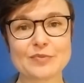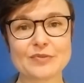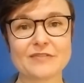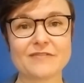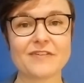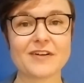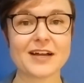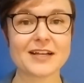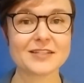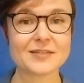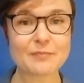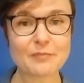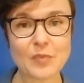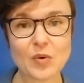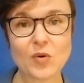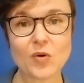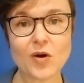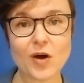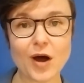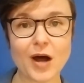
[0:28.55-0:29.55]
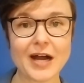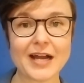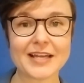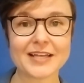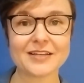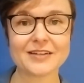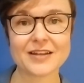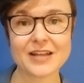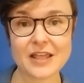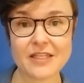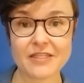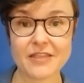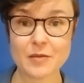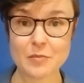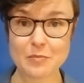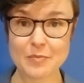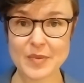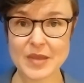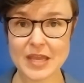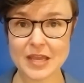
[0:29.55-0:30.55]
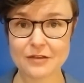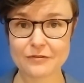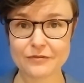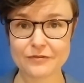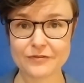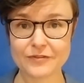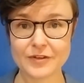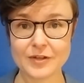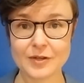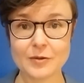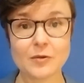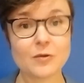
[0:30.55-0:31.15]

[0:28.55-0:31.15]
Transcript: provides more iron than beef,